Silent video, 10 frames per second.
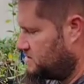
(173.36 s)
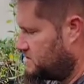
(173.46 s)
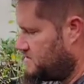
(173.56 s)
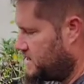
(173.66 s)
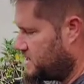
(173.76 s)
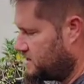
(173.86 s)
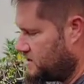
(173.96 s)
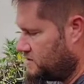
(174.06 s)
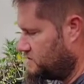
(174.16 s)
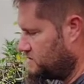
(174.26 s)
to make it
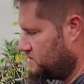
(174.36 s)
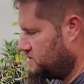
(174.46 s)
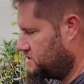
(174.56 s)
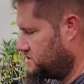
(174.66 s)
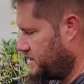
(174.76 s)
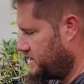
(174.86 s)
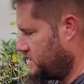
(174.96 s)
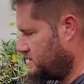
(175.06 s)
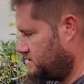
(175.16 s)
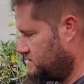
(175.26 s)
go straight
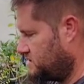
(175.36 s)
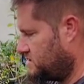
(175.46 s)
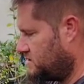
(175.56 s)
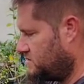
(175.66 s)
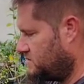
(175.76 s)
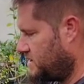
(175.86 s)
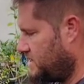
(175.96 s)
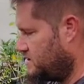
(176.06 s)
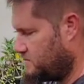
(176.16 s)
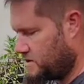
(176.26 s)
again. So right
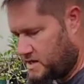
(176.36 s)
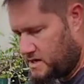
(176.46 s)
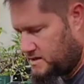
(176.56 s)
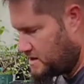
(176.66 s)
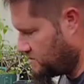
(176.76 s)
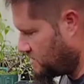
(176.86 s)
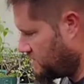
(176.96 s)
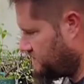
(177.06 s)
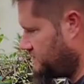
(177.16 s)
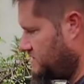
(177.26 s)
here, I'm going to cut that one
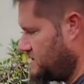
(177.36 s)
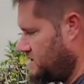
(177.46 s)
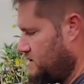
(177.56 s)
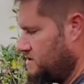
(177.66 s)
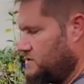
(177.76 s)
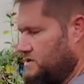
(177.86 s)
off. The